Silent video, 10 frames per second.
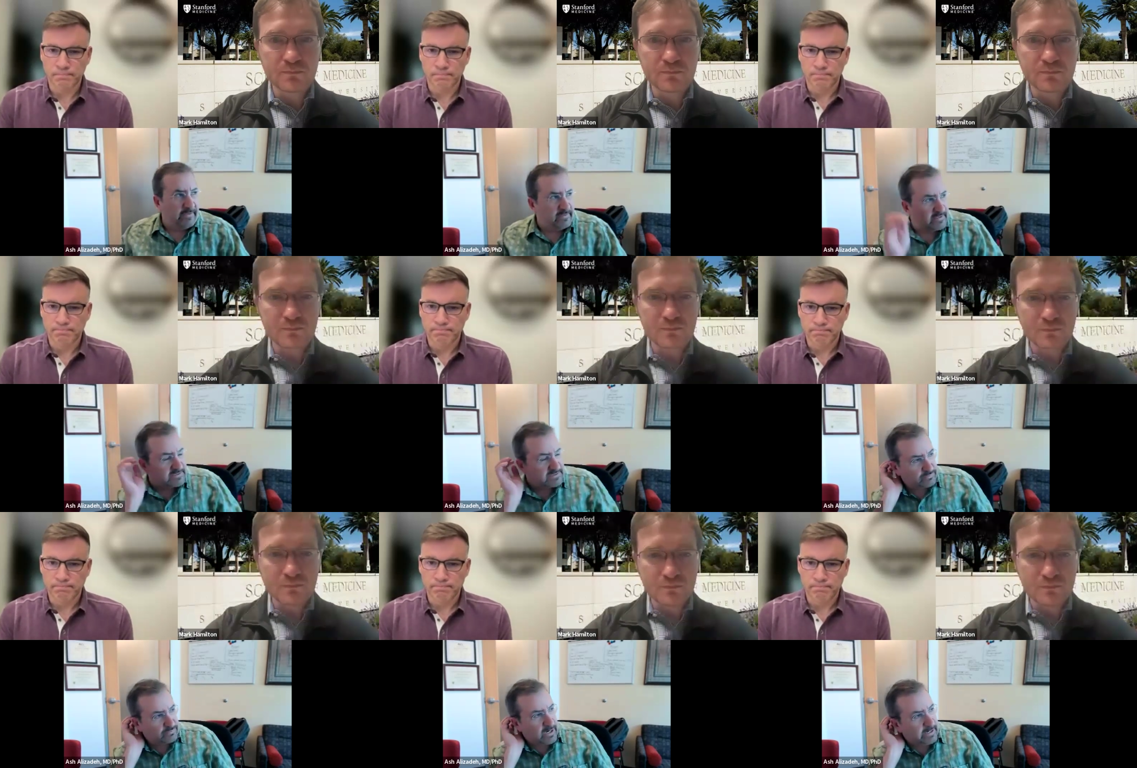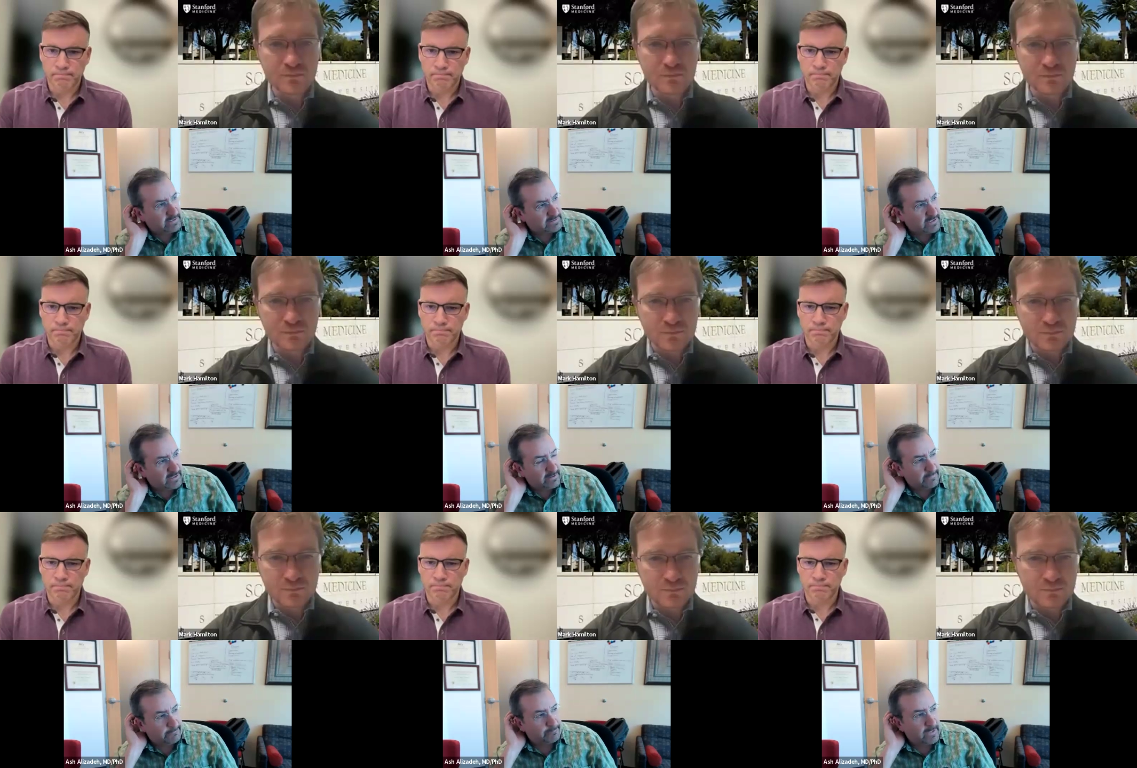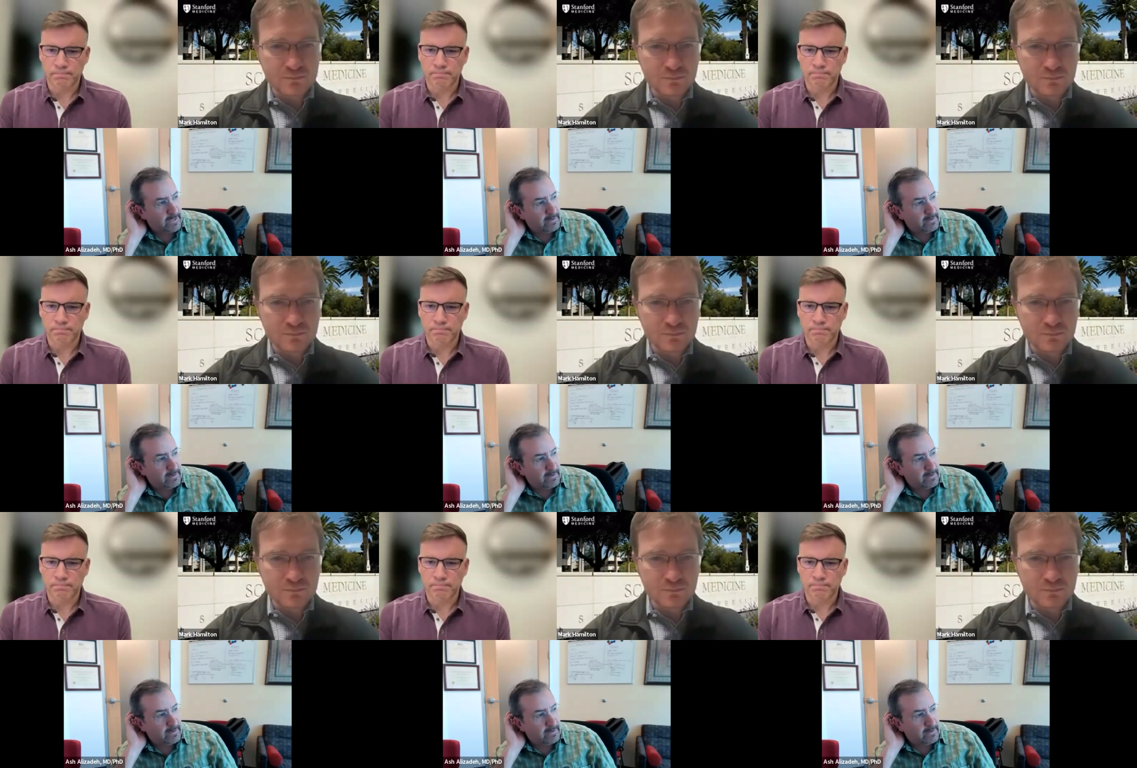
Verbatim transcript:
Speaker 1: I think that's right. Um,